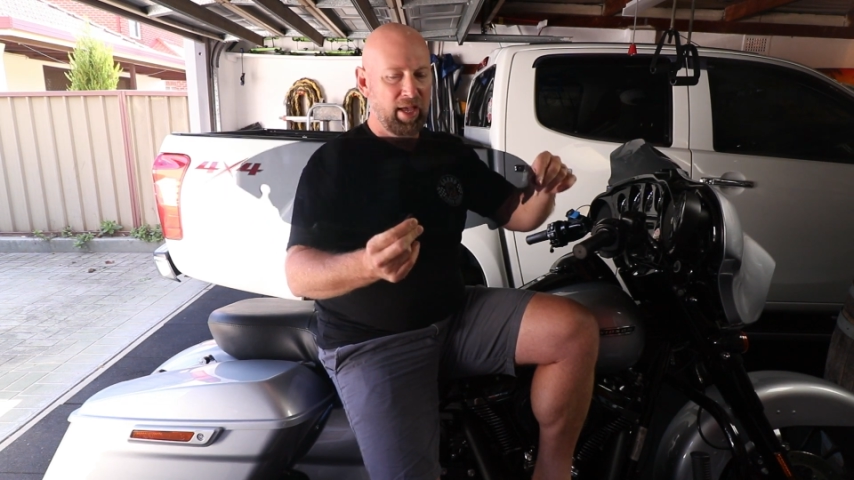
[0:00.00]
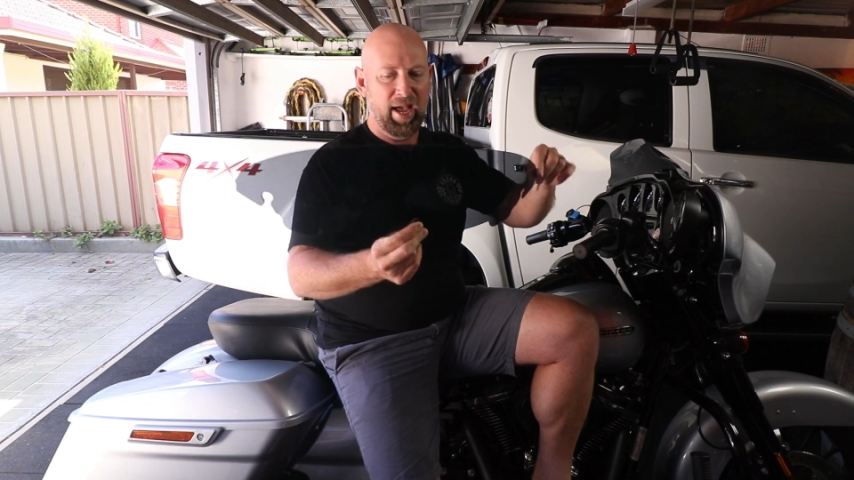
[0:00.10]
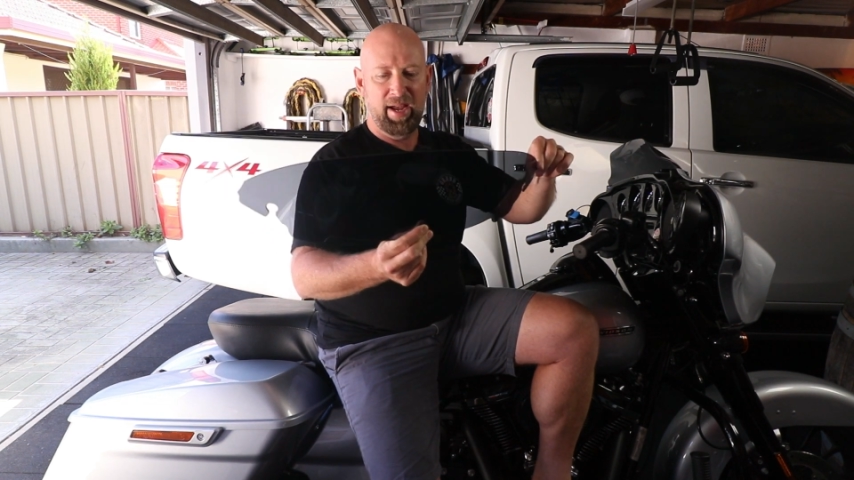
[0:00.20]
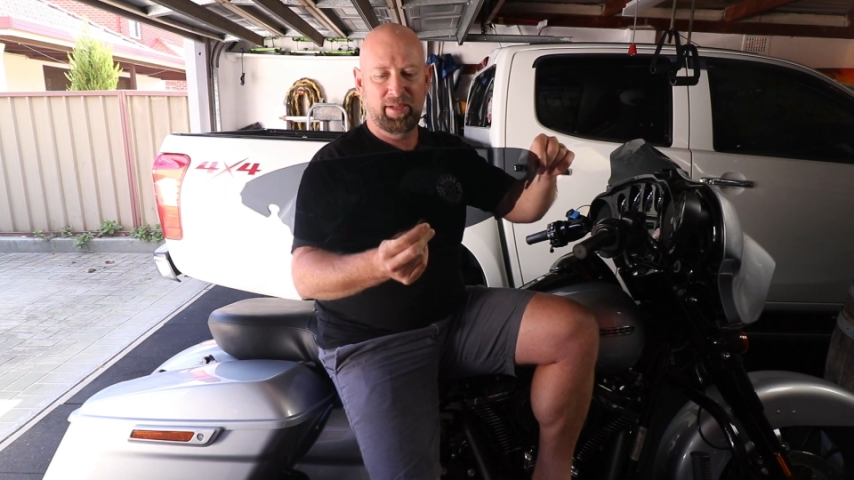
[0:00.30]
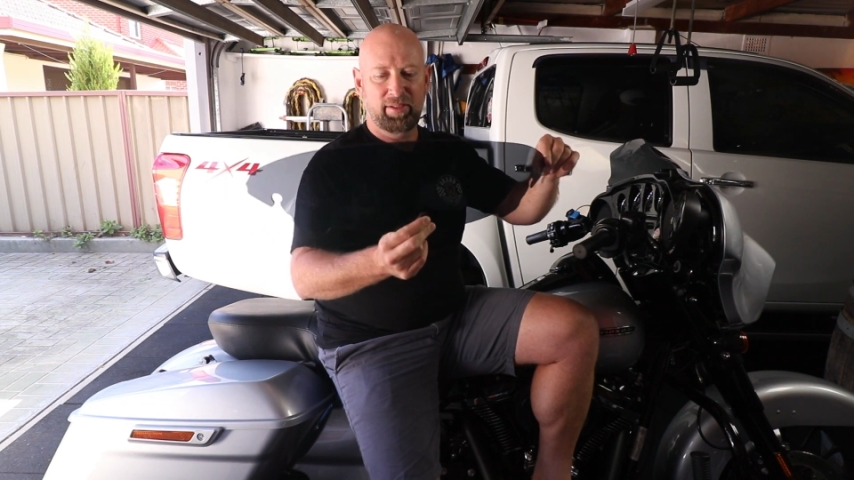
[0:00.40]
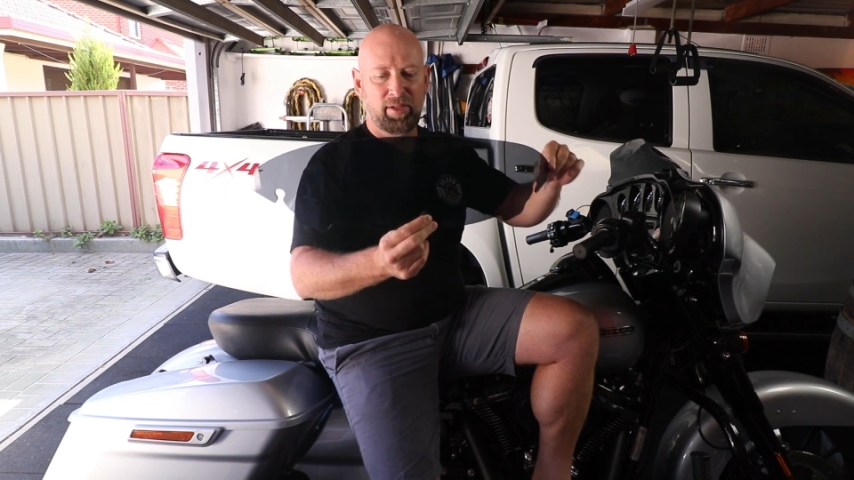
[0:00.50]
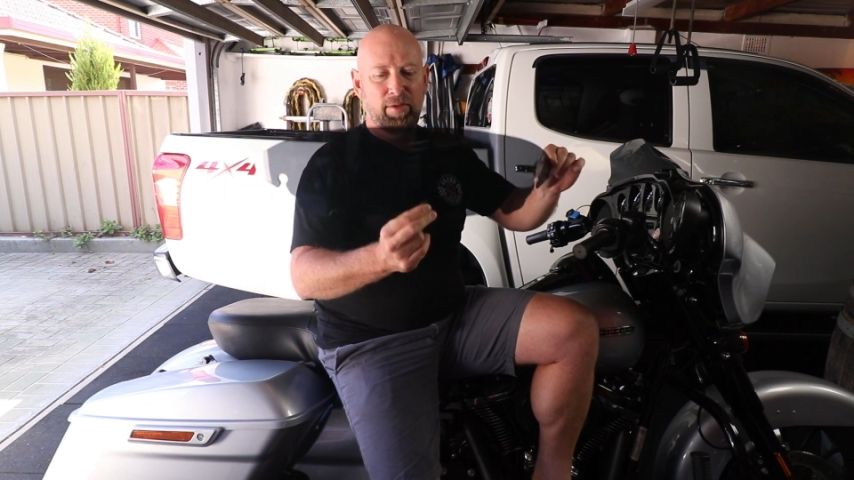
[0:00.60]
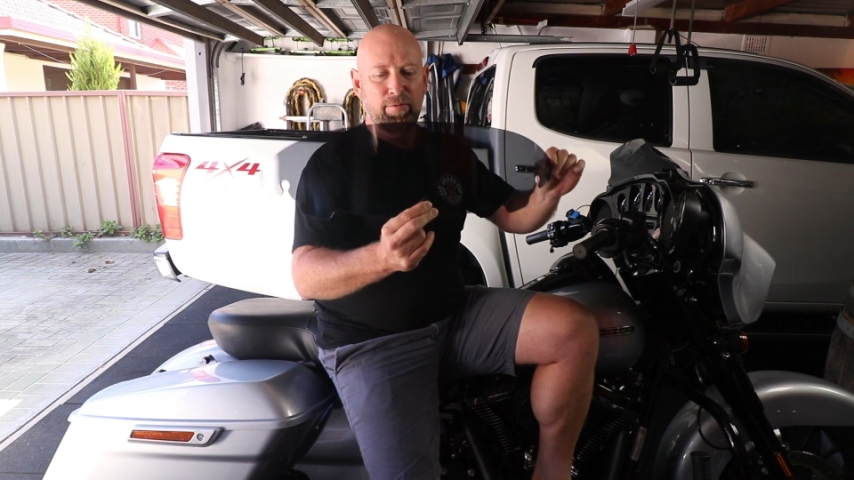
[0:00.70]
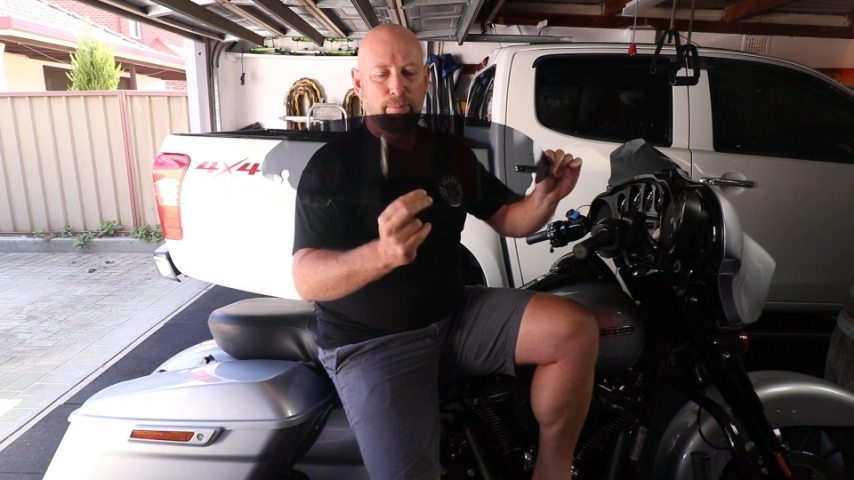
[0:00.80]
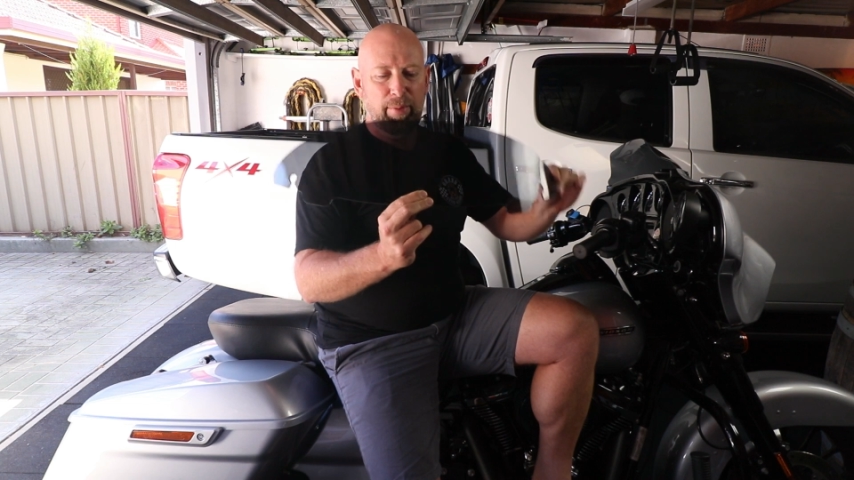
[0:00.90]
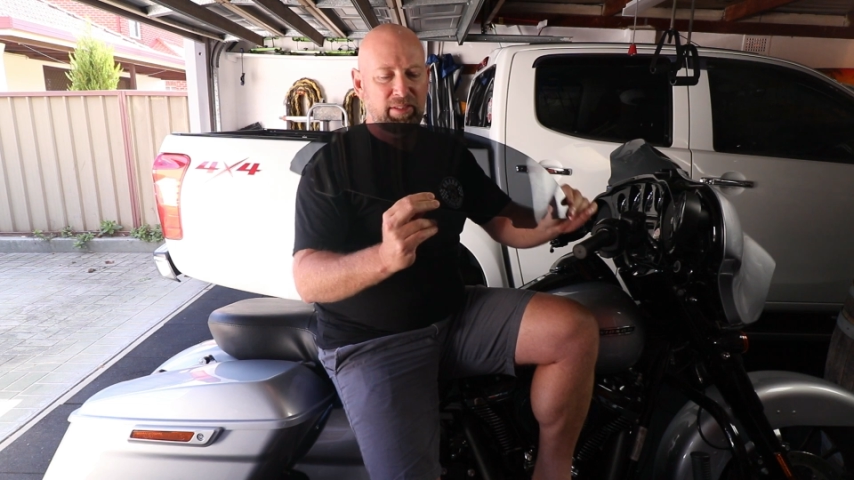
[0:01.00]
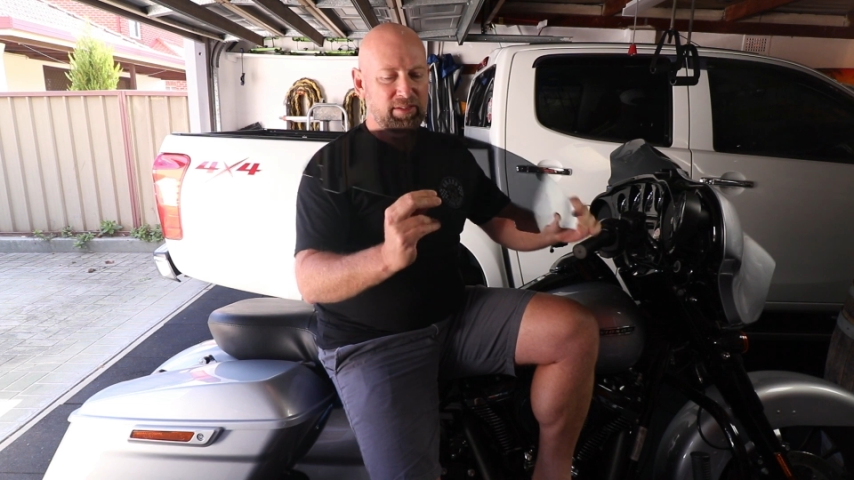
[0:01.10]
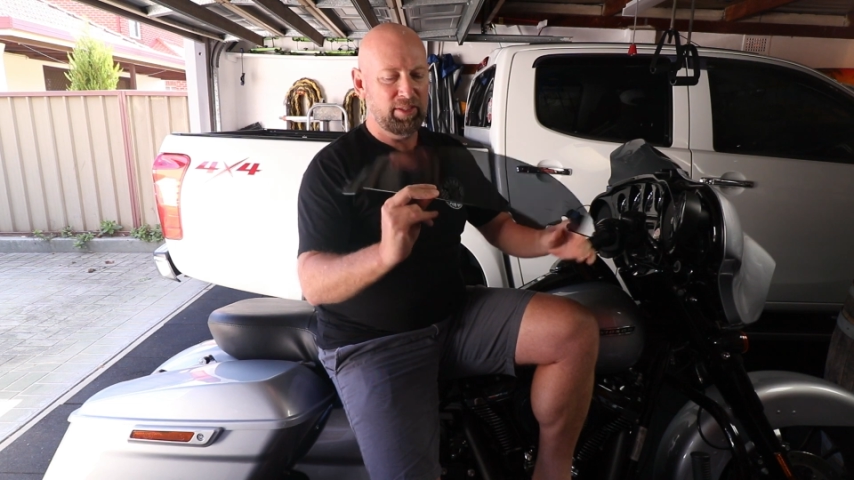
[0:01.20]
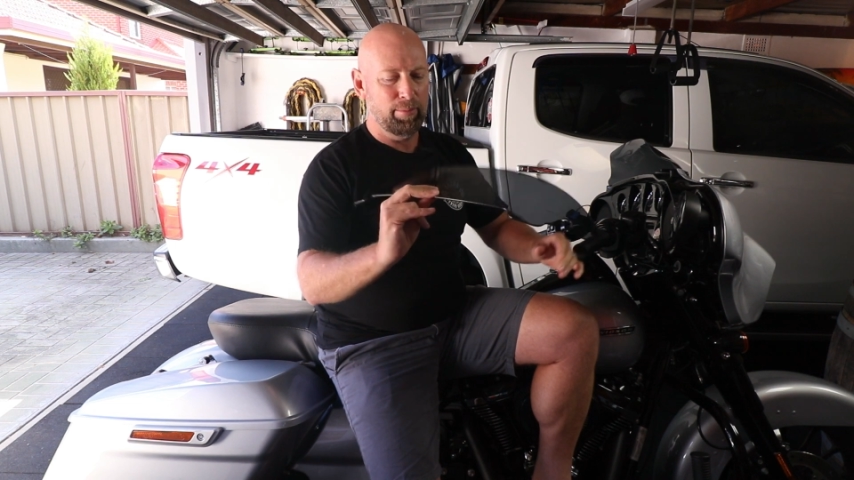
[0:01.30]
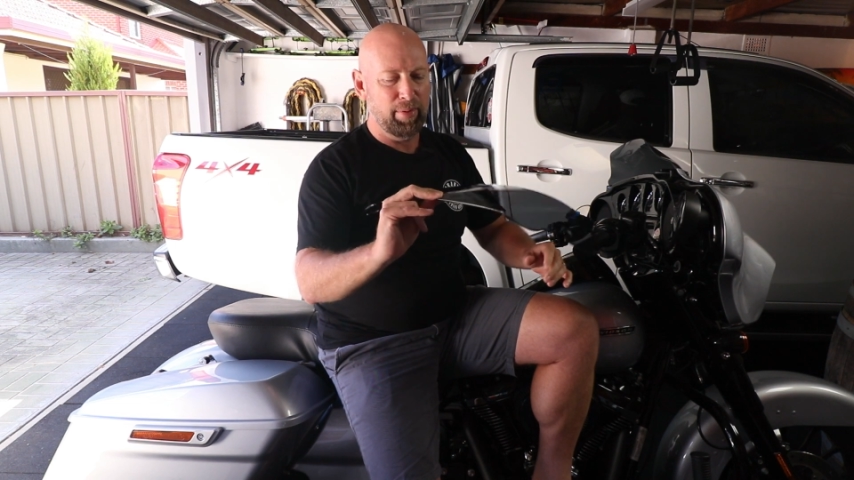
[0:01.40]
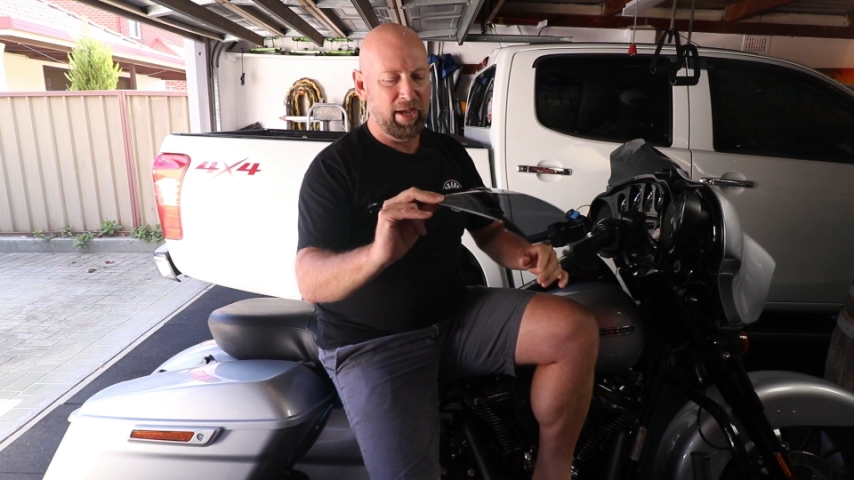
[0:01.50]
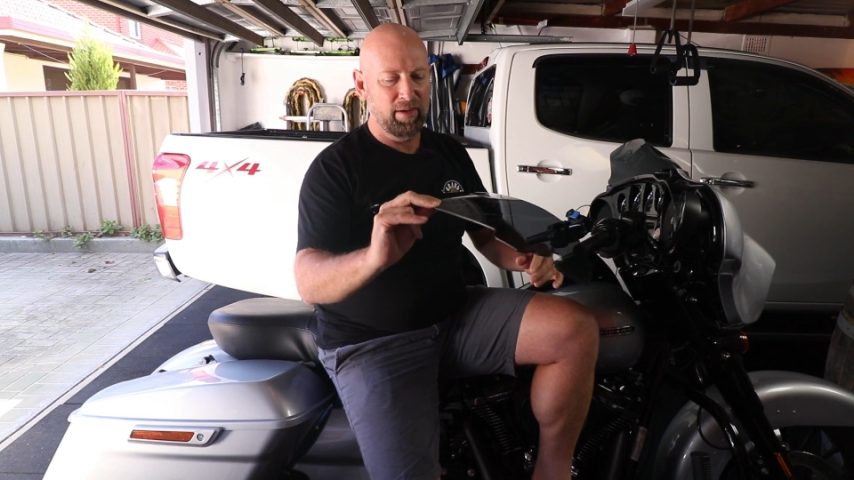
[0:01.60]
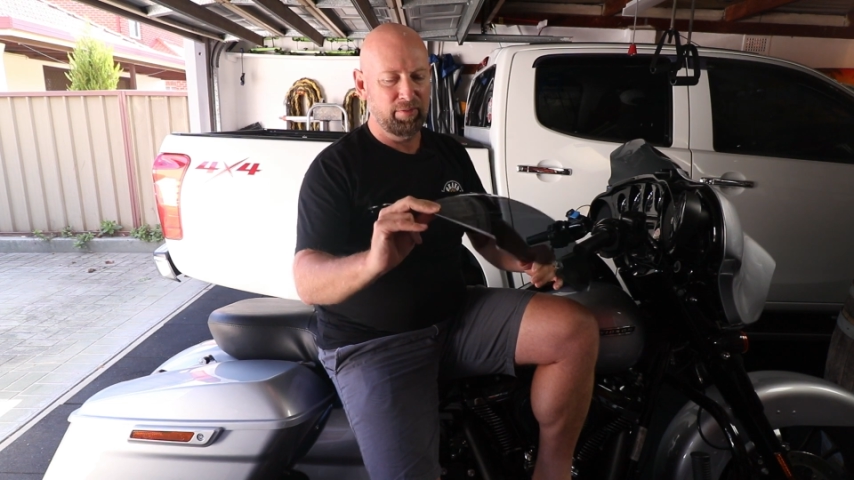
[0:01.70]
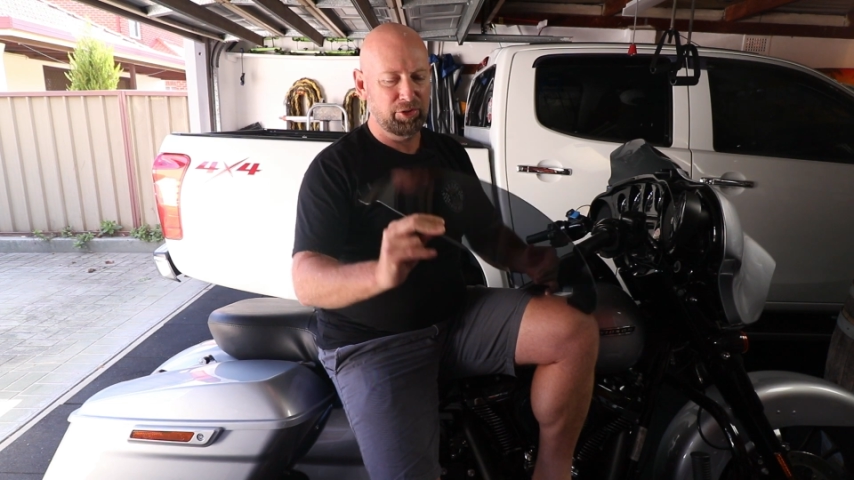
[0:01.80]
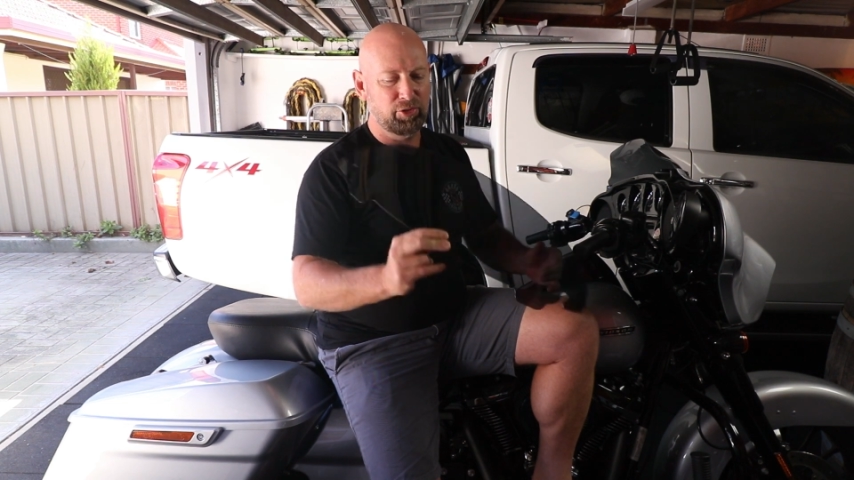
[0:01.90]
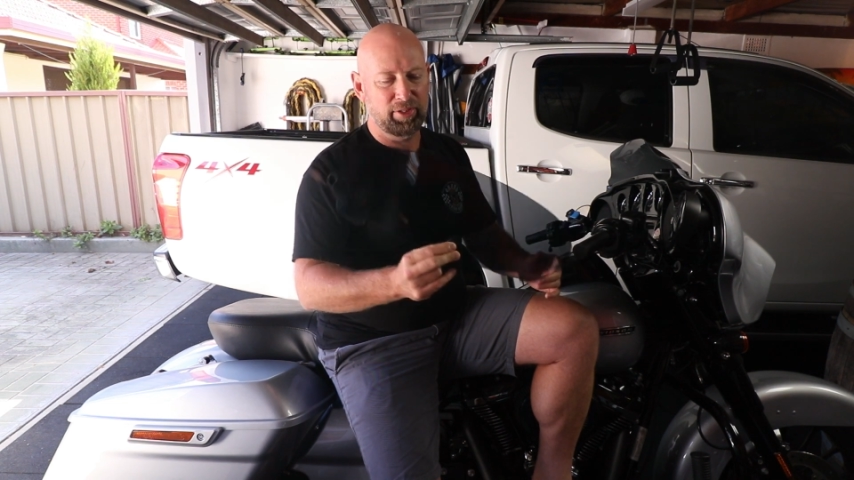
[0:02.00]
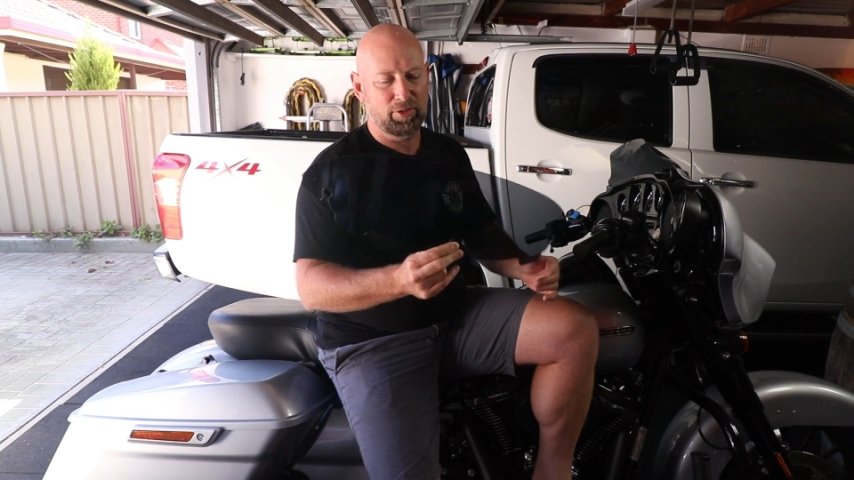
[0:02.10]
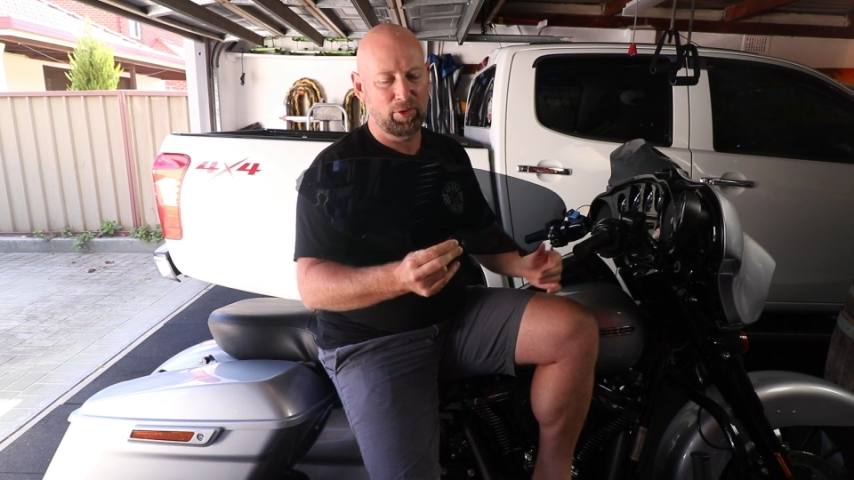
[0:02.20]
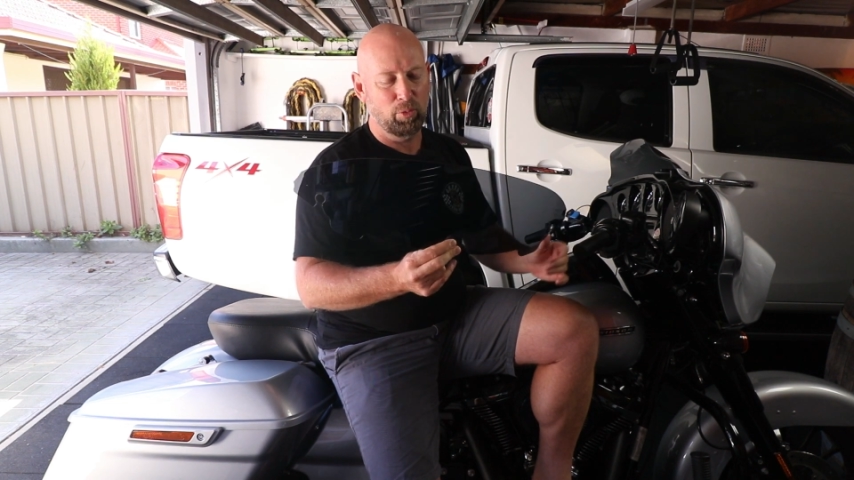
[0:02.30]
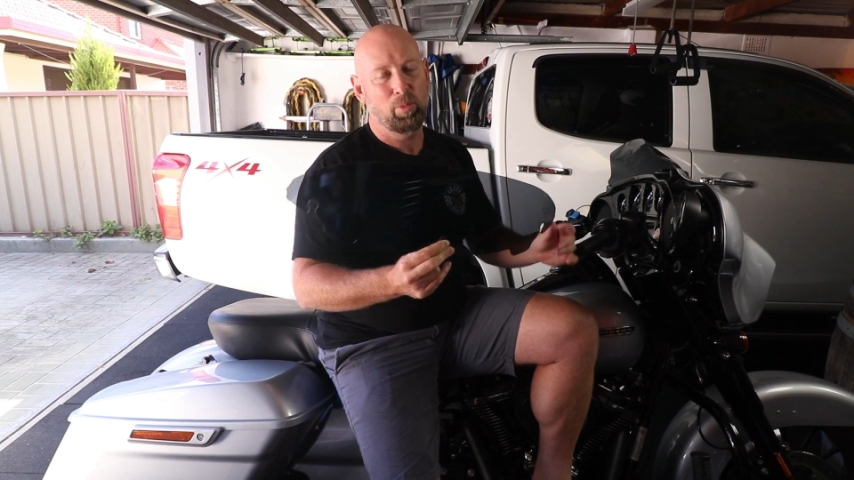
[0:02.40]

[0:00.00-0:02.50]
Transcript: And the best thing about the Street Glide,